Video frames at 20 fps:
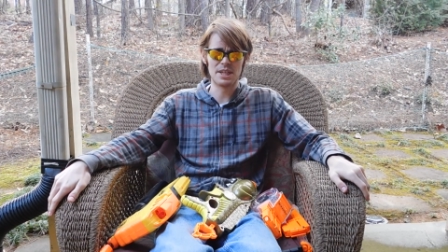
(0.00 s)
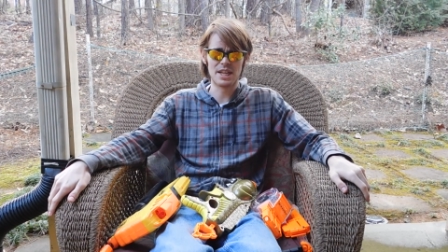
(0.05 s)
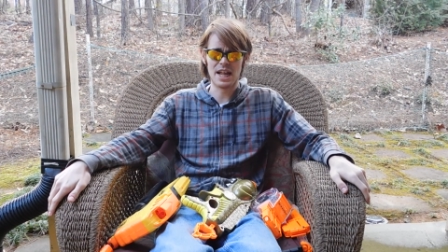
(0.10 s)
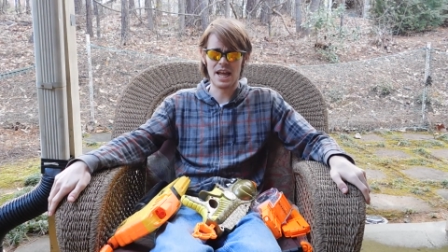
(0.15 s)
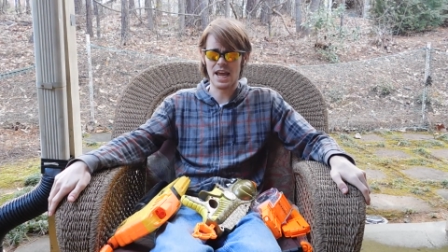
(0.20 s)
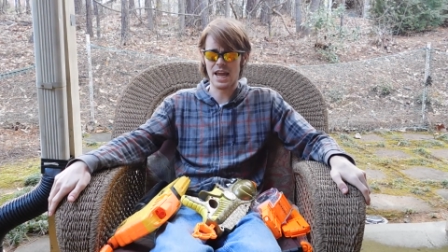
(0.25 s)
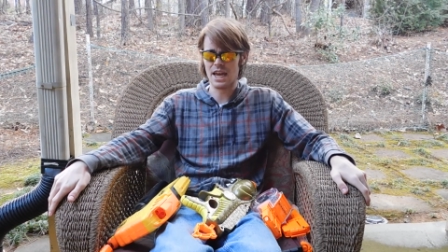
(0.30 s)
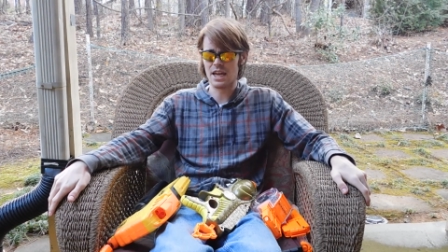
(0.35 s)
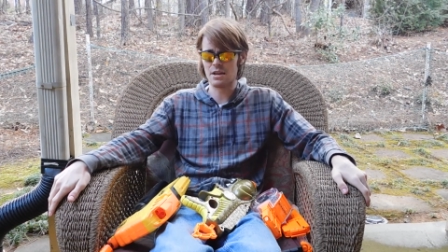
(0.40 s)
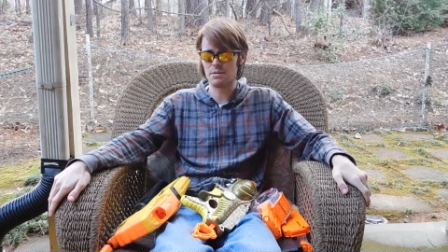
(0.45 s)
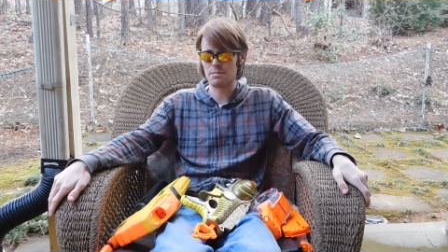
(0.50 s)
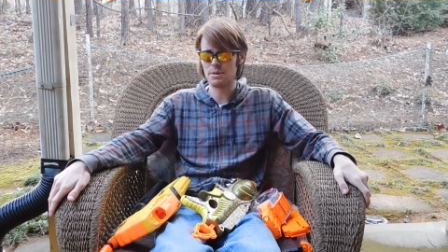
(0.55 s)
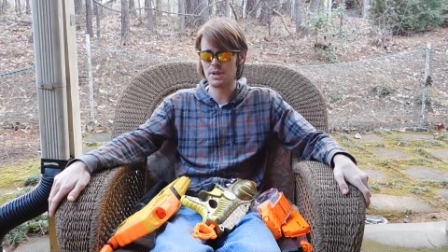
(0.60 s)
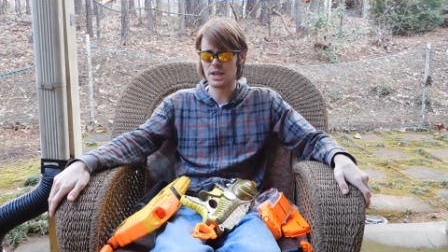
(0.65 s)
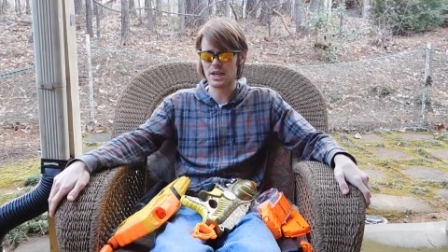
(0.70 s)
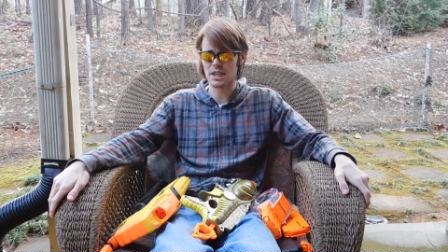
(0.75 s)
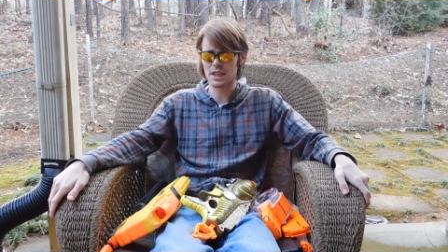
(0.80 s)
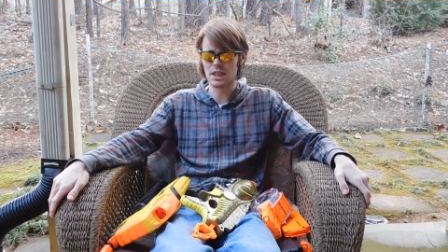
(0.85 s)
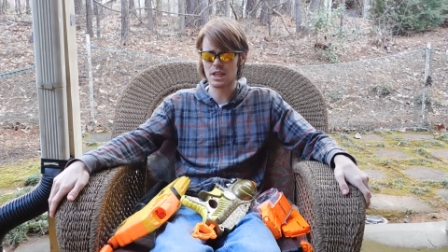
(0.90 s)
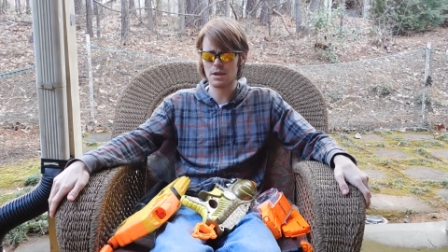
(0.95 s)
to hand me
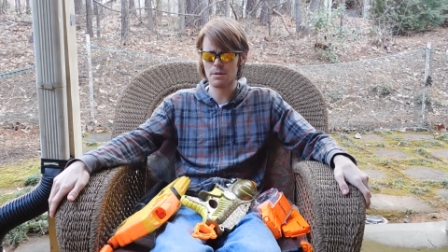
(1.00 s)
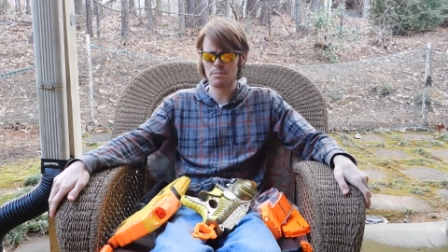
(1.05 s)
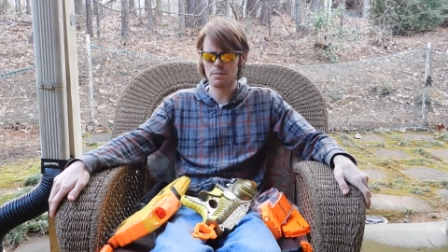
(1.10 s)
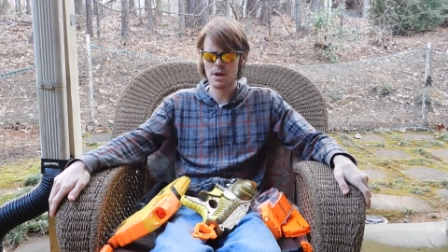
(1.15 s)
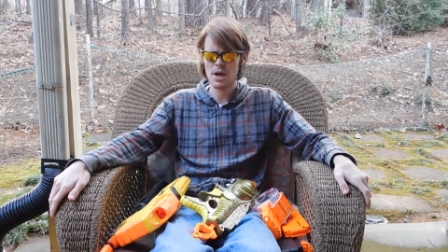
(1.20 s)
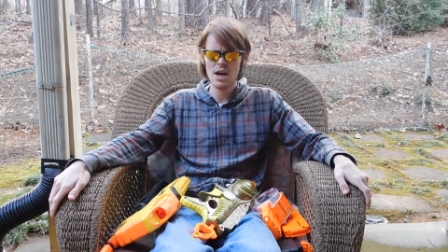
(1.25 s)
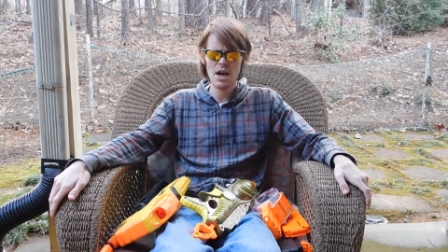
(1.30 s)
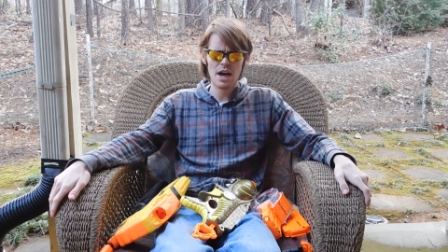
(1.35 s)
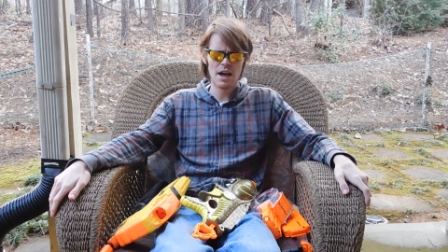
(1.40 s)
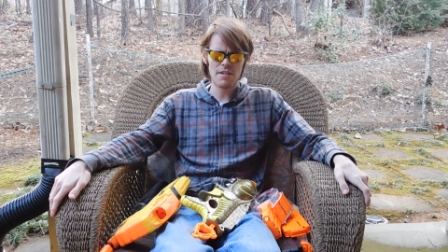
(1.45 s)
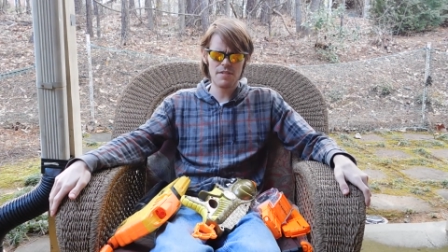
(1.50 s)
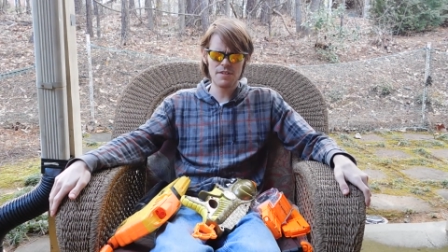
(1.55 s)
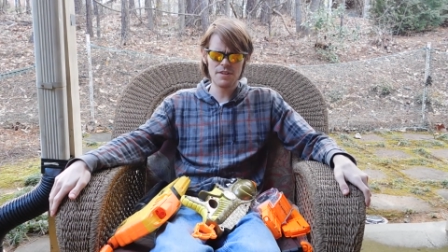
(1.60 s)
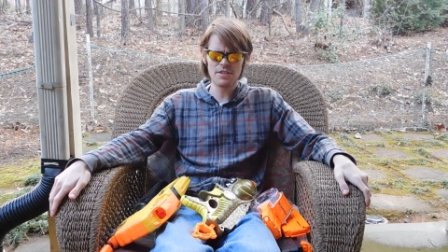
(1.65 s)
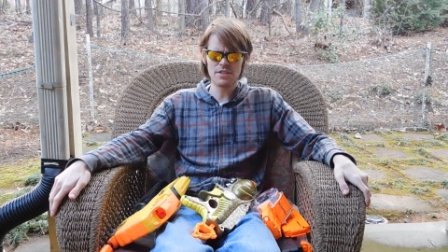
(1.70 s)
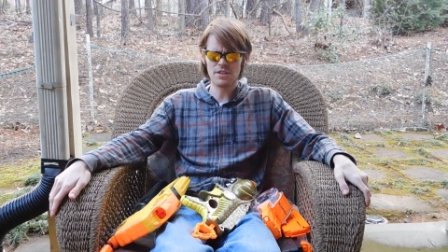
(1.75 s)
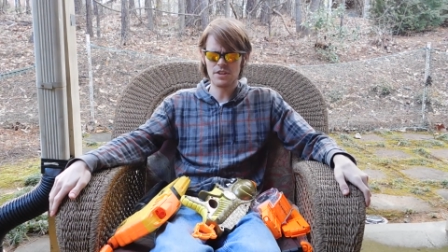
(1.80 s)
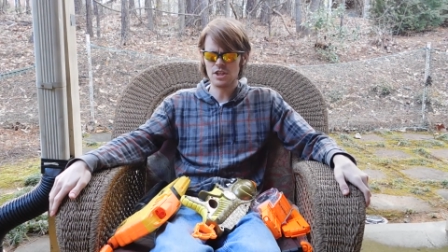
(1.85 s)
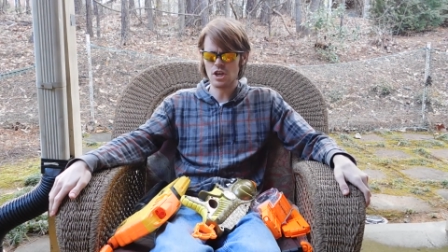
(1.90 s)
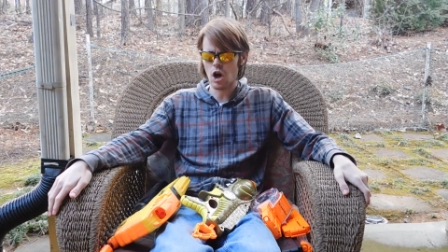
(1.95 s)
a clip, I think
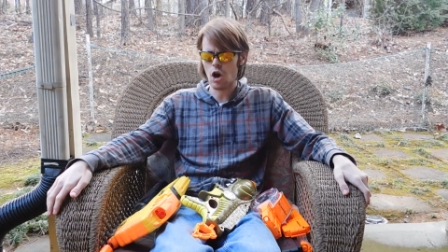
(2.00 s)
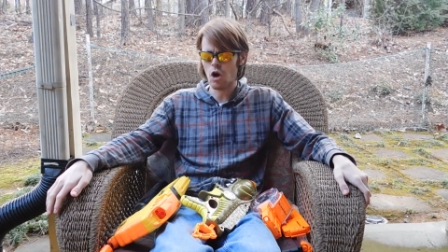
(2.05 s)
that the